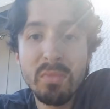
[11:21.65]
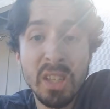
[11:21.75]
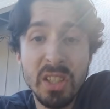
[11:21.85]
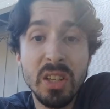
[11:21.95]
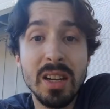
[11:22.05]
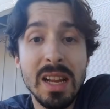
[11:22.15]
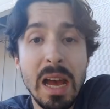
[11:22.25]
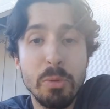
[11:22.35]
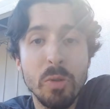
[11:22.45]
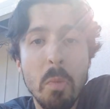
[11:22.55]
that's not an
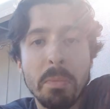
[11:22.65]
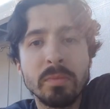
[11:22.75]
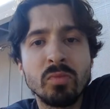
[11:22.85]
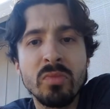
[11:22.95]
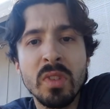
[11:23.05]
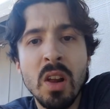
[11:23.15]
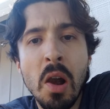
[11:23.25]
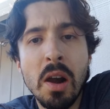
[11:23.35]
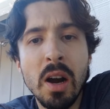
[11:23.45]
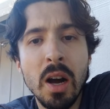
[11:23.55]
apple,
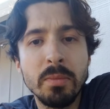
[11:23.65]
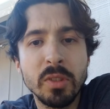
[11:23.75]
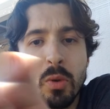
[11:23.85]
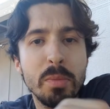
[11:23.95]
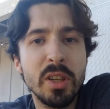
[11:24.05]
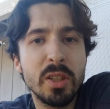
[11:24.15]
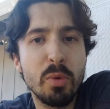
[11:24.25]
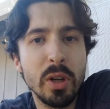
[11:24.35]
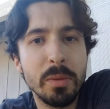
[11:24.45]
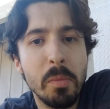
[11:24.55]
you won't be
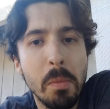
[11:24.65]
disappointed.